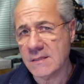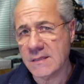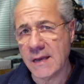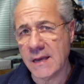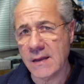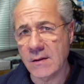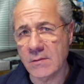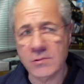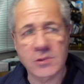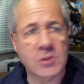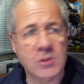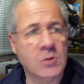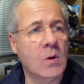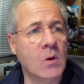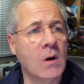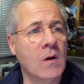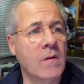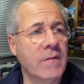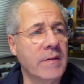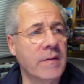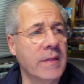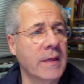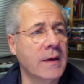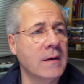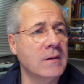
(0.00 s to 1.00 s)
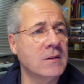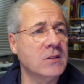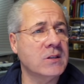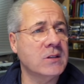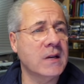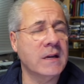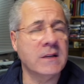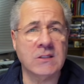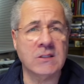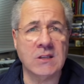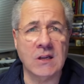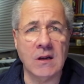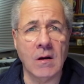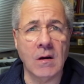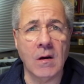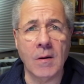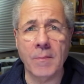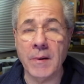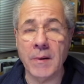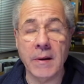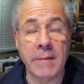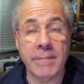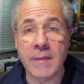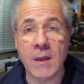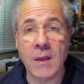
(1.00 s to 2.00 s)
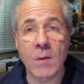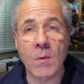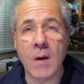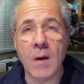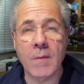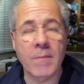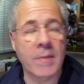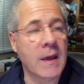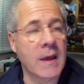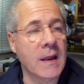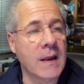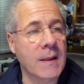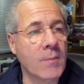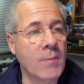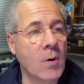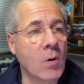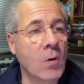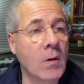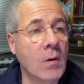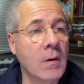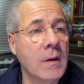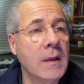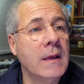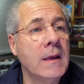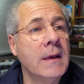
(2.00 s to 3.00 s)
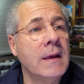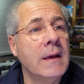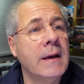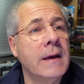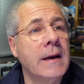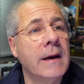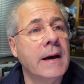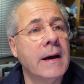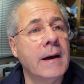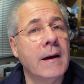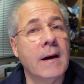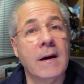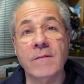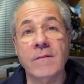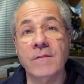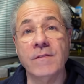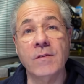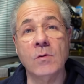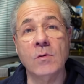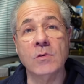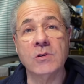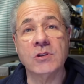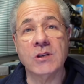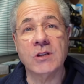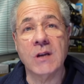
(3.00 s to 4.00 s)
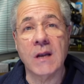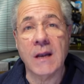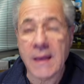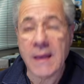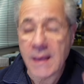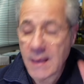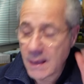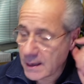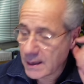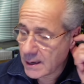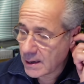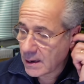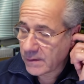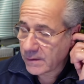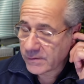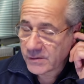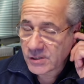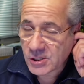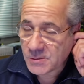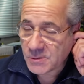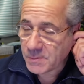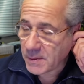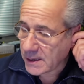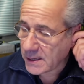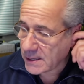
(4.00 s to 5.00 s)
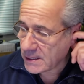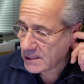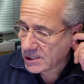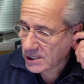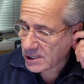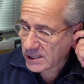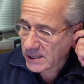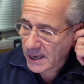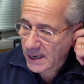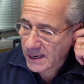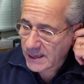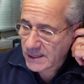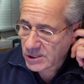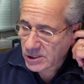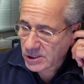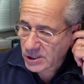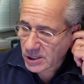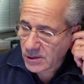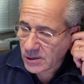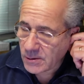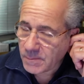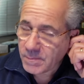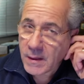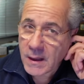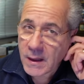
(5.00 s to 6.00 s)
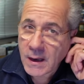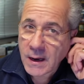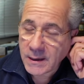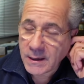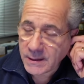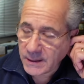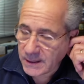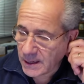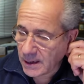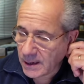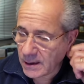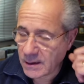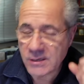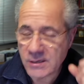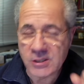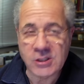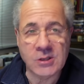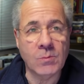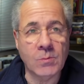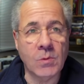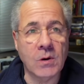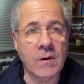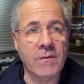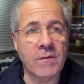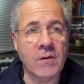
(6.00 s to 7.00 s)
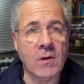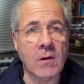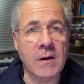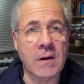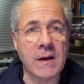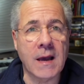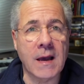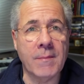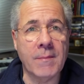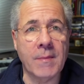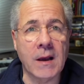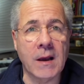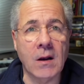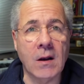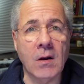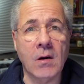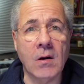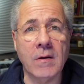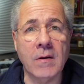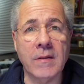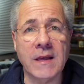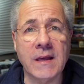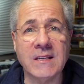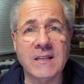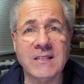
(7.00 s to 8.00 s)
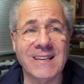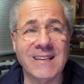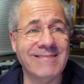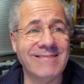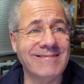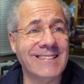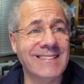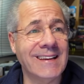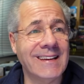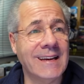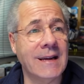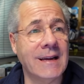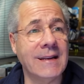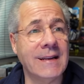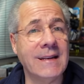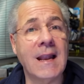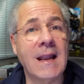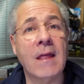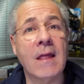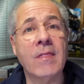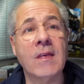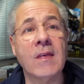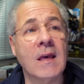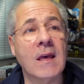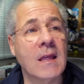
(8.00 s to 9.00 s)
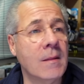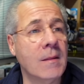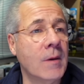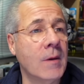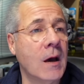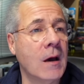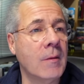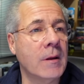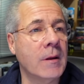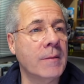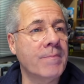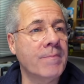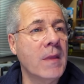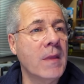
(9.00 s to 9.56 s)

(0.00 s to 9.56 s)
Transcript: 10 or 12 of those. Sounds a lot, but there won't be any more, uh, unfortunately. And after speaking to Yaesu, I did ask them what have you got coming along, they said uh, nothing at the moment.